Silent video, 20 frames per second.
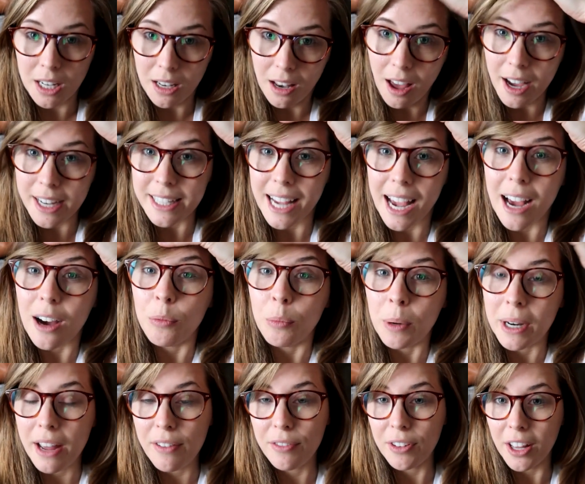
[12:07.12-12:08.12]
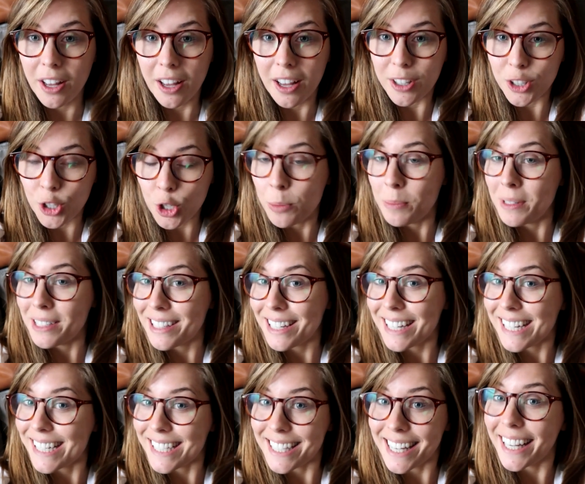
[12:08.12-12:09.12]
to lie down whenever humans are
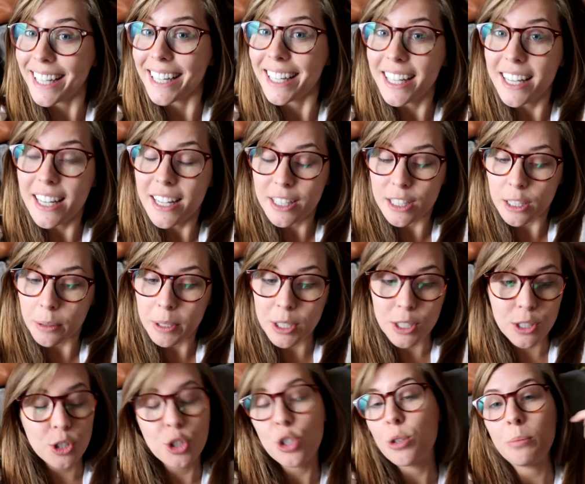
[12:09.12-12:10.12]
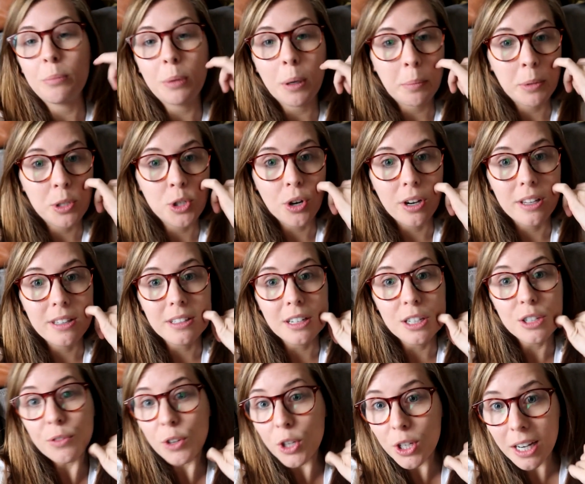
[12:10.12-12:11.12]
eating, so he doesn't jump up and try and
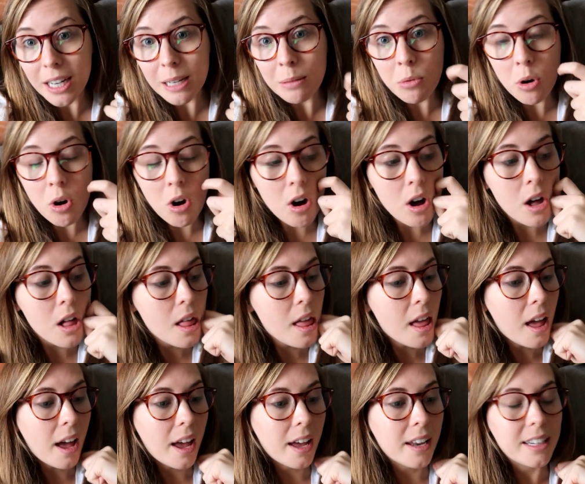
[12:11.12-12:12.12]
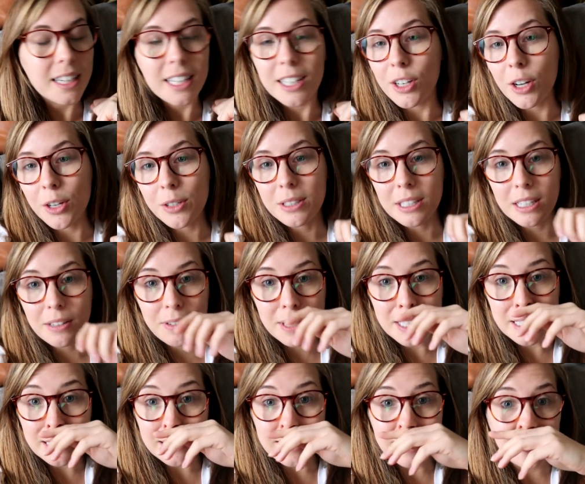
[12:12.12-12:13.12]
snatch food anymore, and he knows that if he
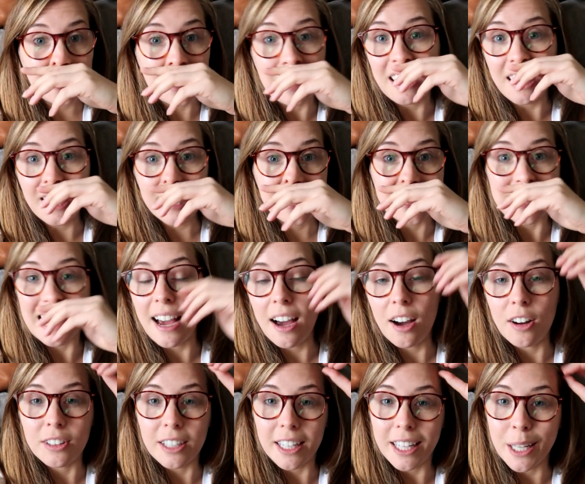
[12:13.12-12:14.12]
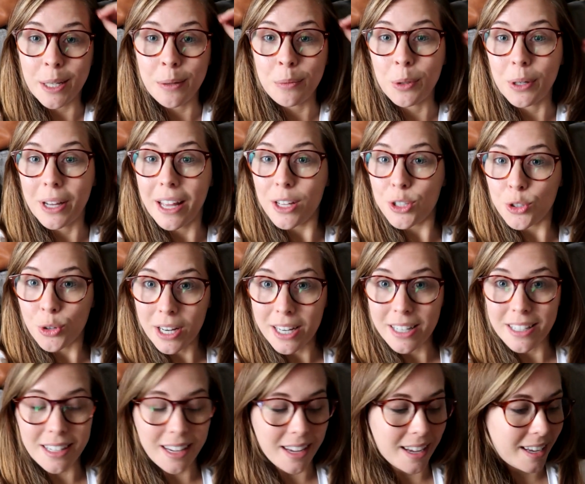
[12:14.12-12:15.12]
sits down and lies down, he will get a treat.